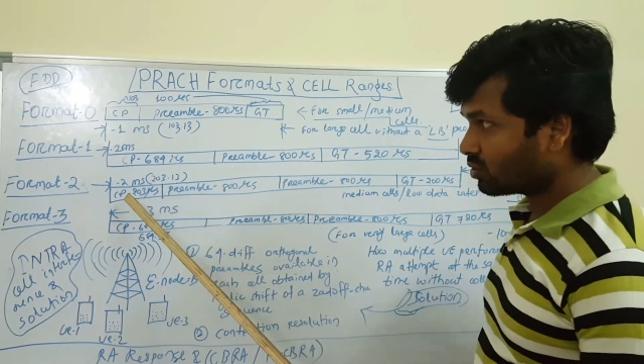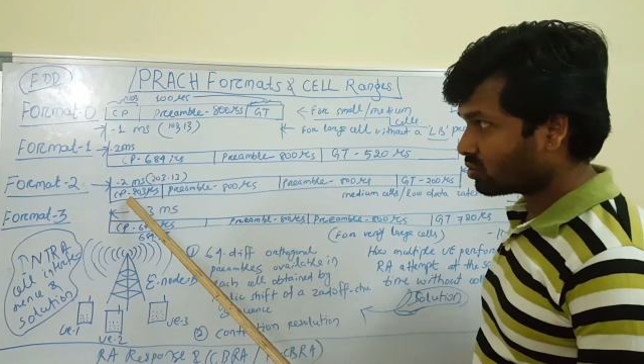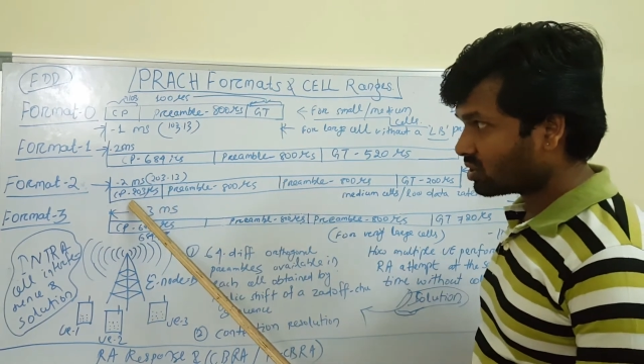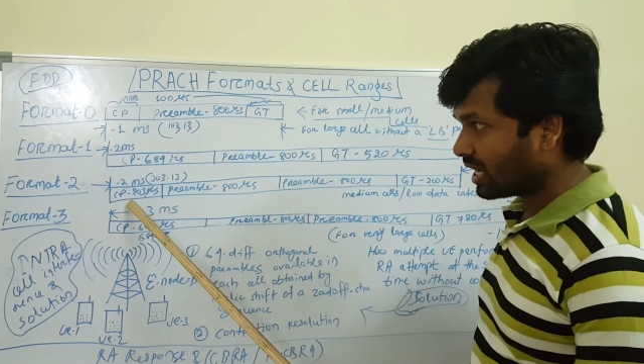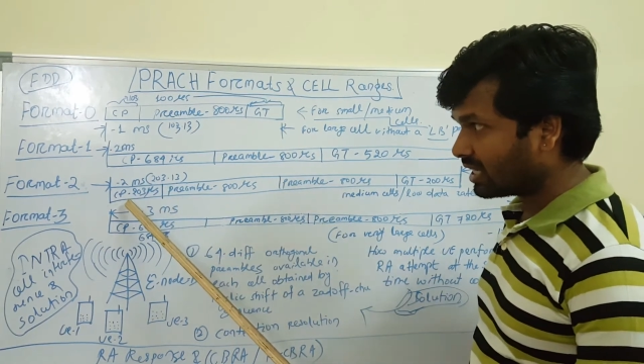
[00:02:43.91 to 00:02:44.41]

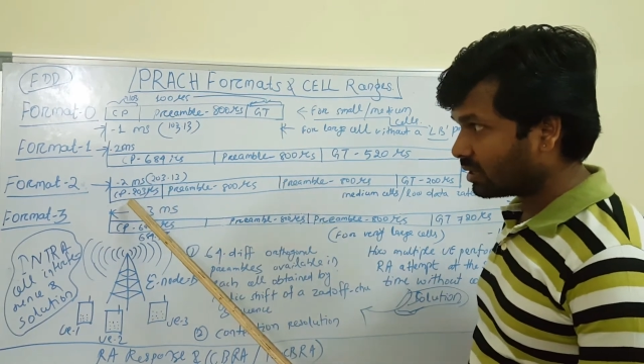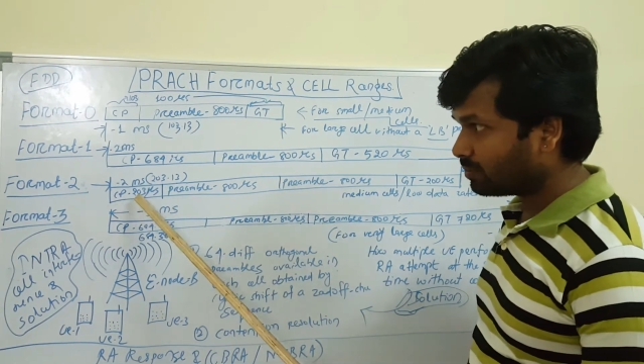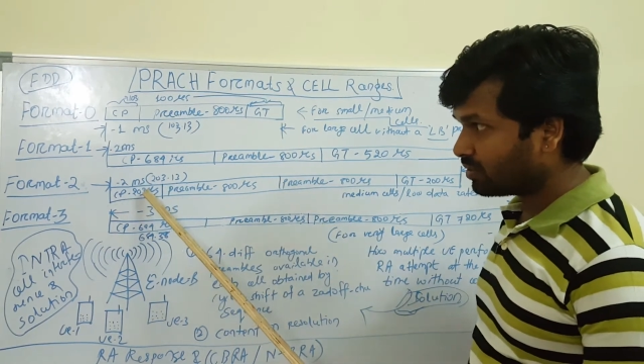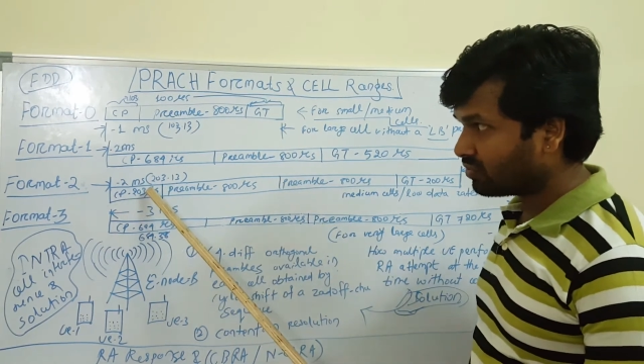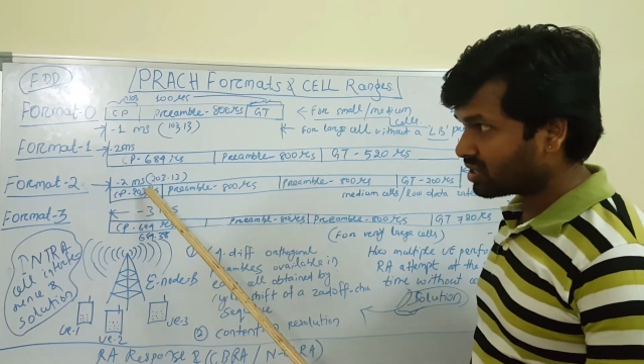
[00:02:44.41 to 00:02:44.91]
So
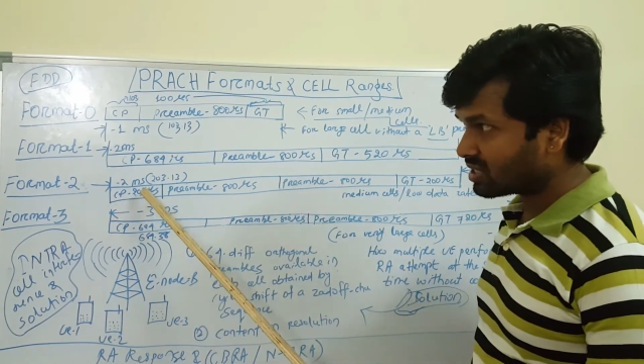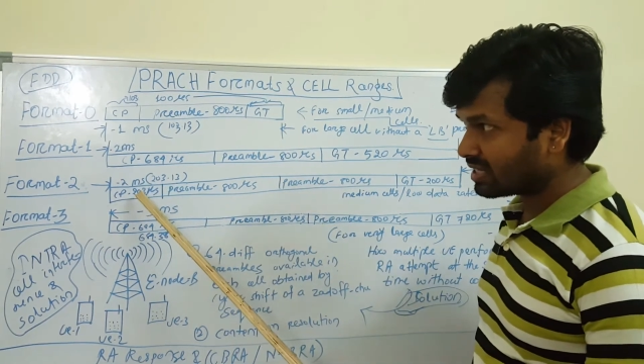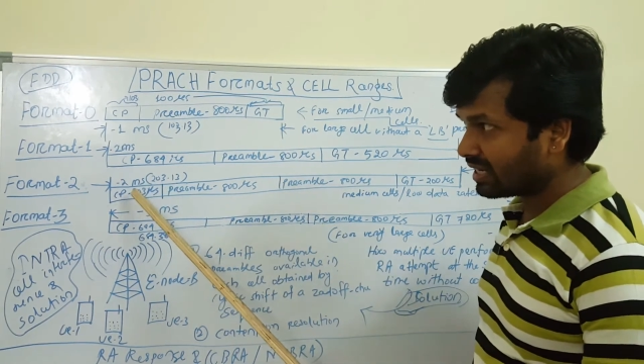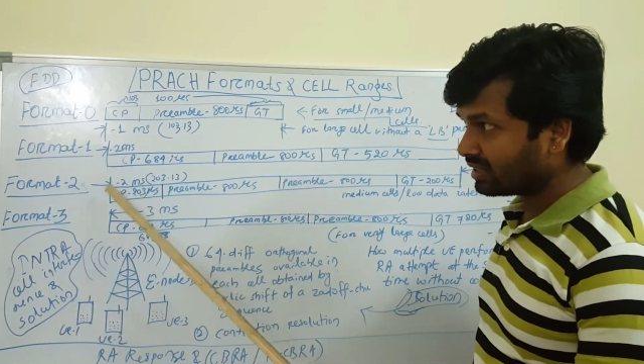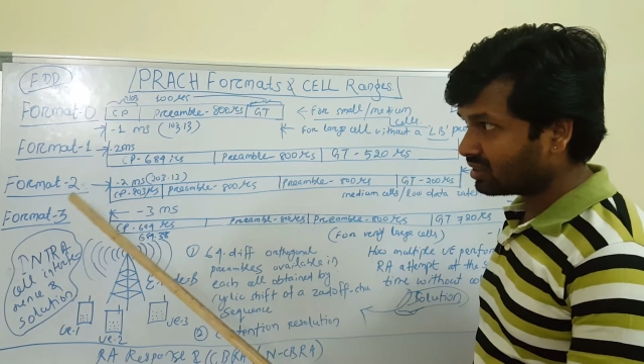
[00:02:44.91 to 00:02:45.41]
cyclic
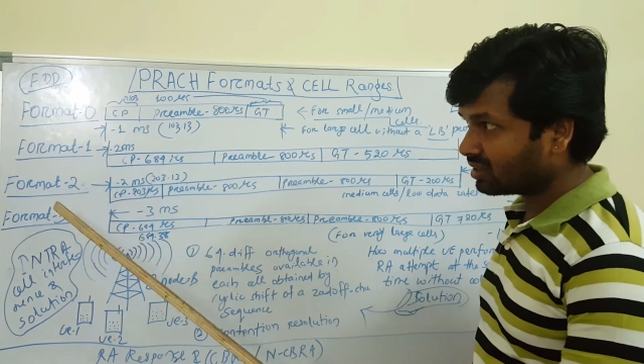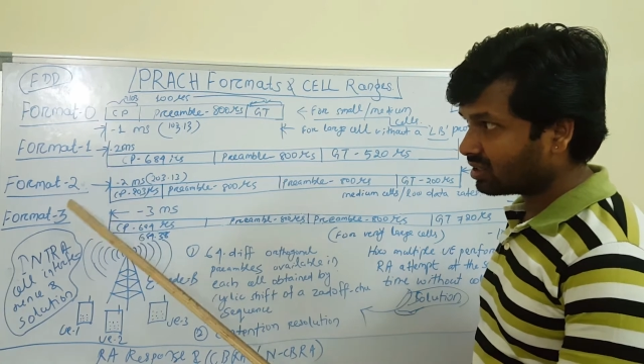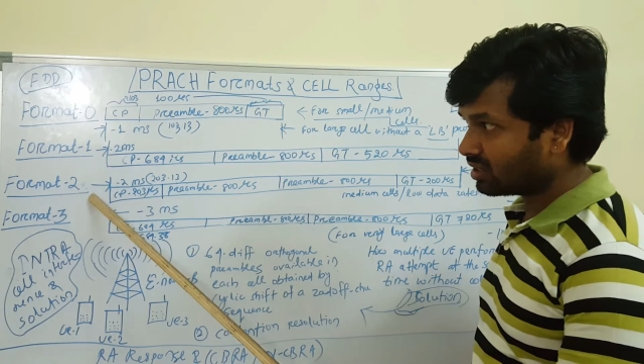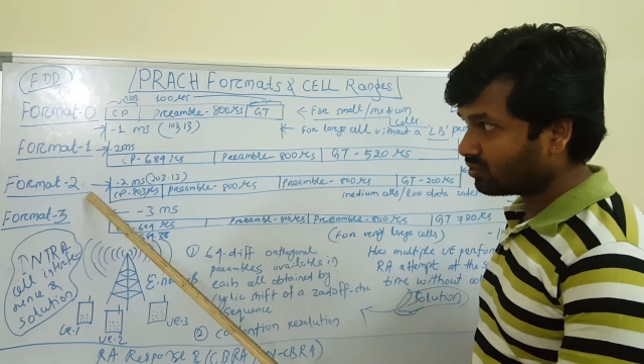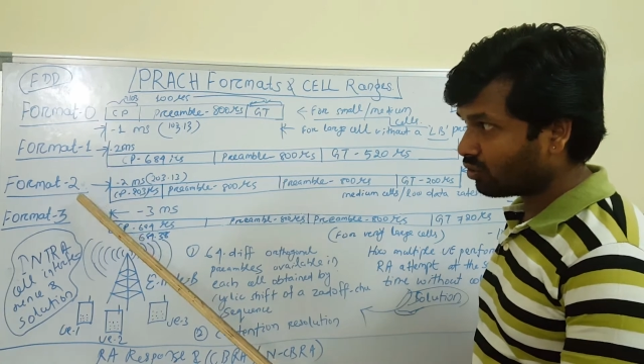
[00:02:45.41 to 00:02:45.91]
prefix length
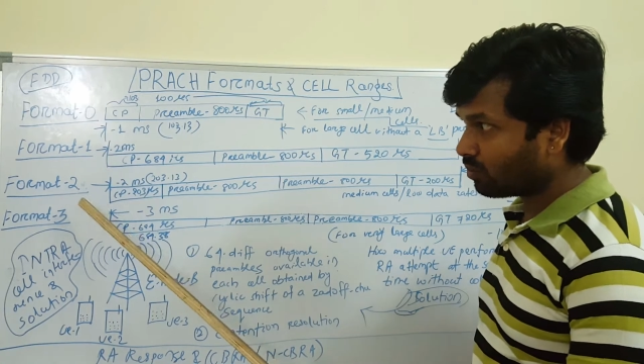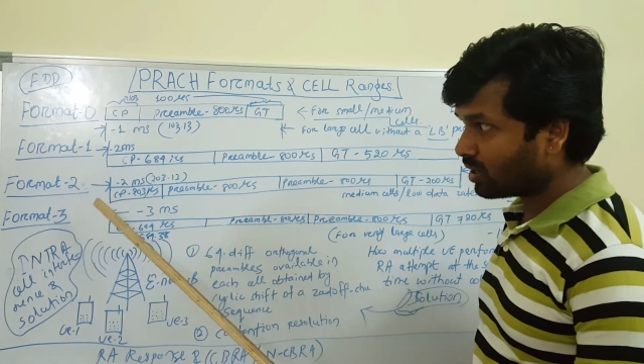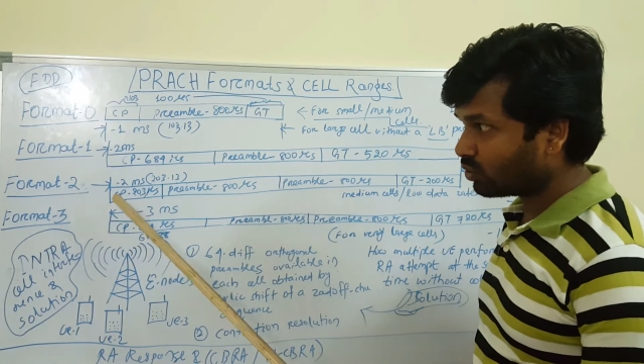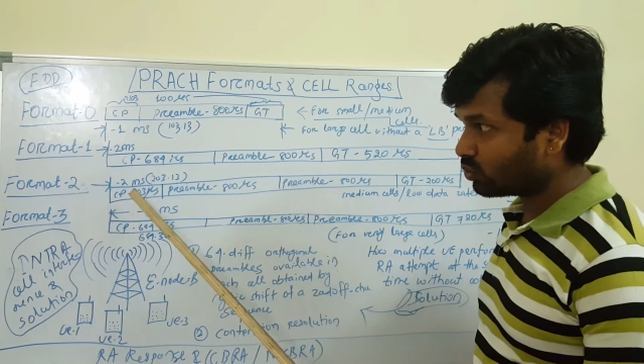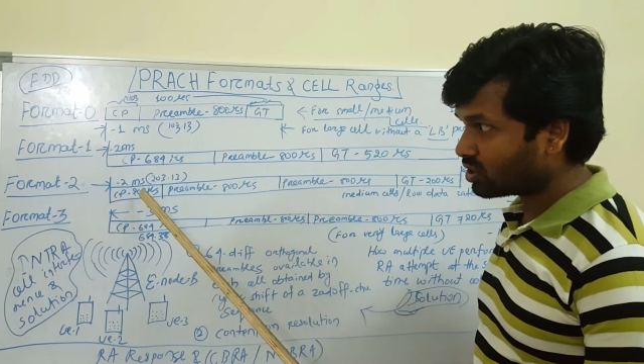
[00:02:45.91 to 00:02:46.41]
in
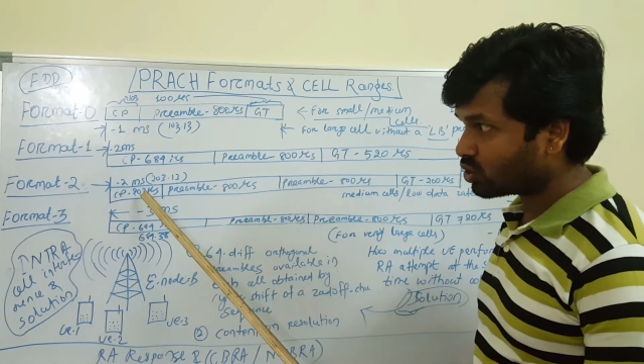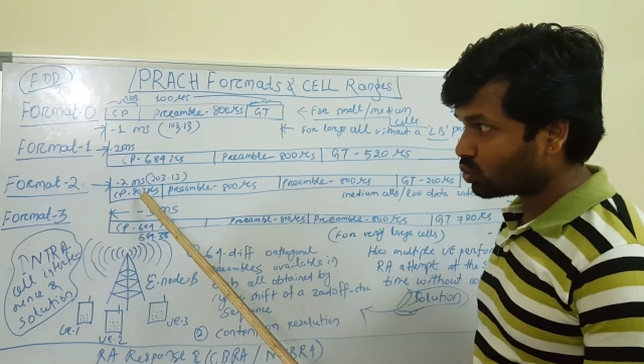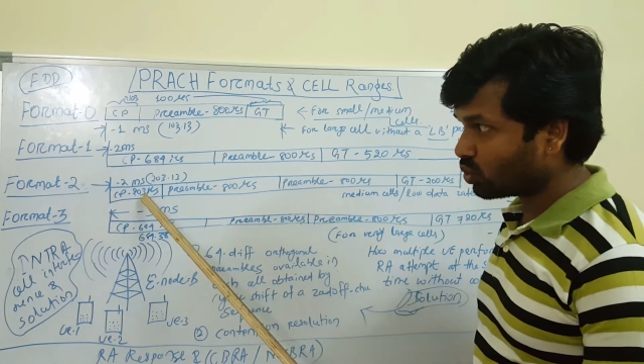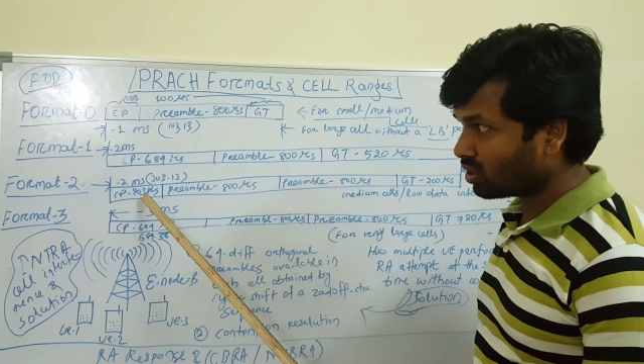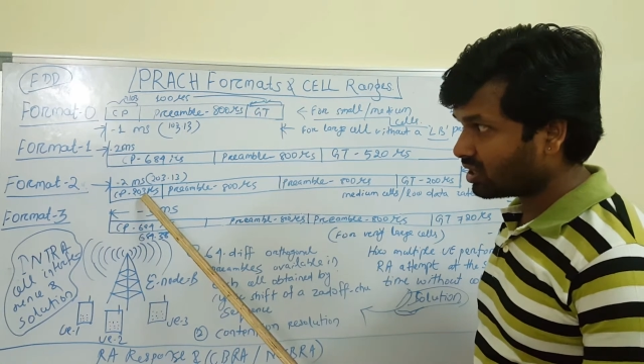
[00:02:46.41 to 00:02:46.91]
format 2 is
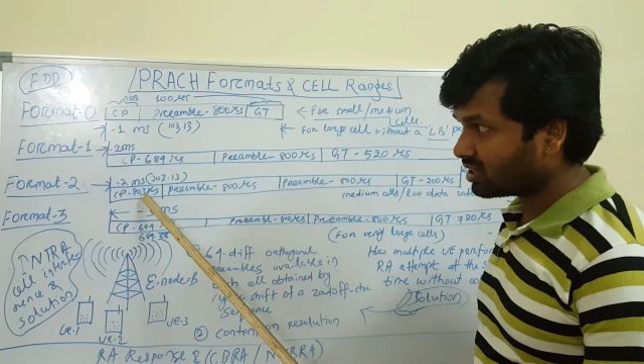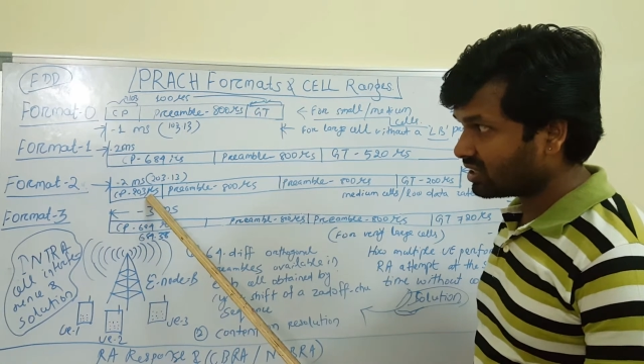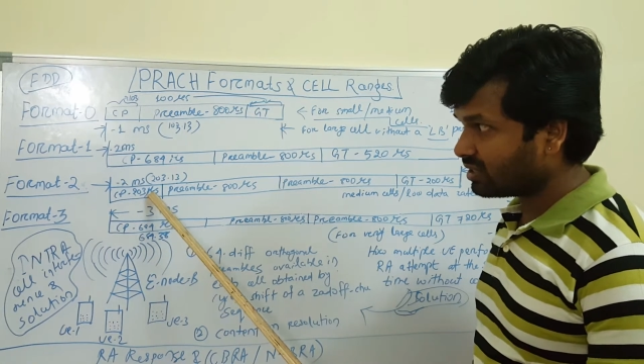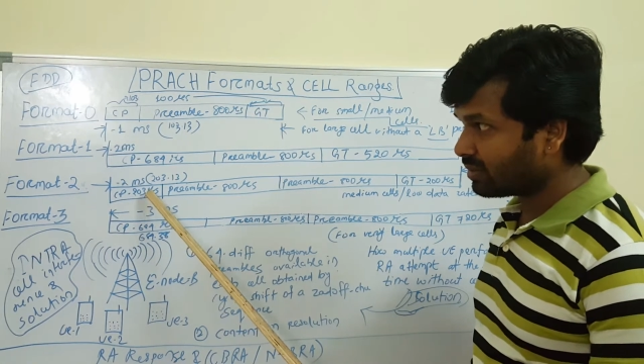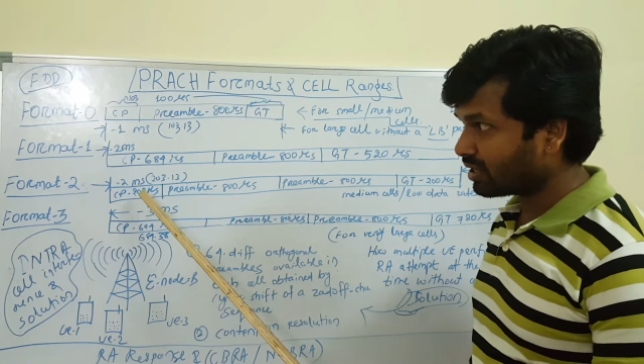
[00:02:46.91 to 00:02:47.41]

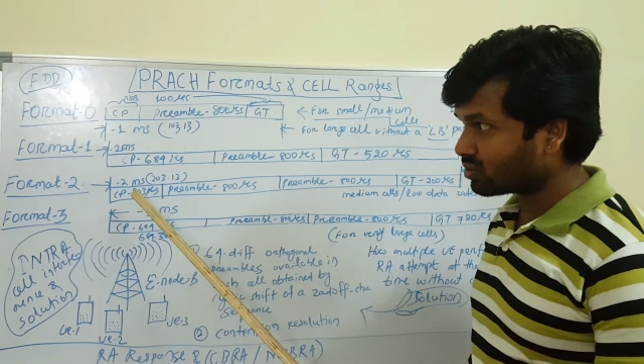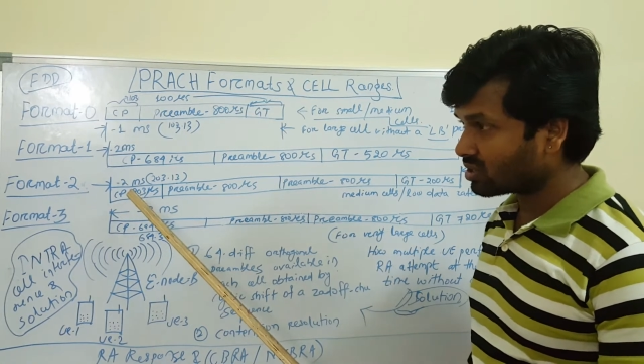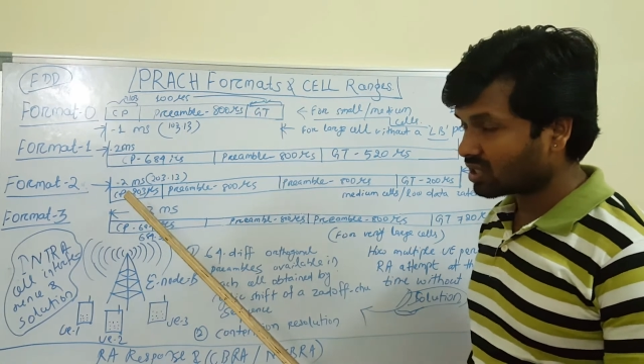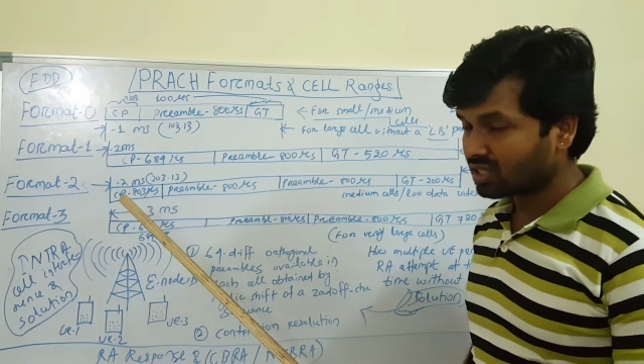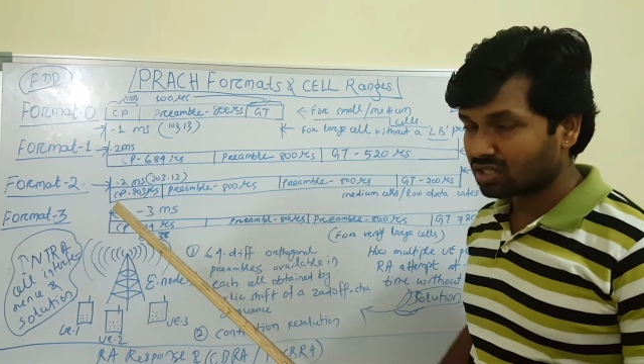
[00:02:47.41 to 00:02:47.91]
203
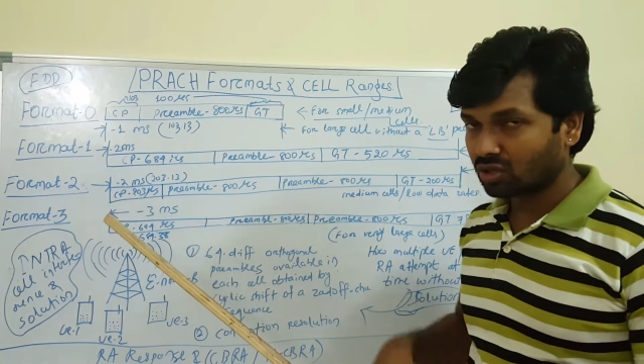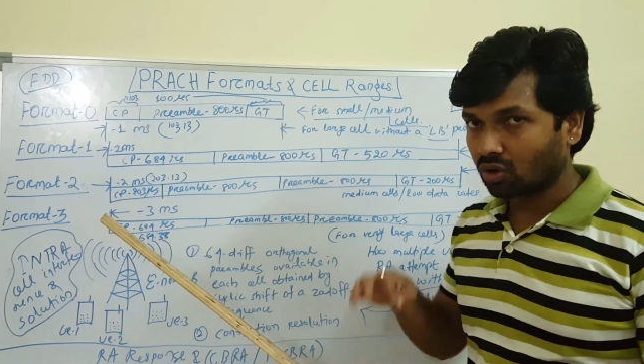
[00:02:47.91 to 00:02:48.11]
microseconds,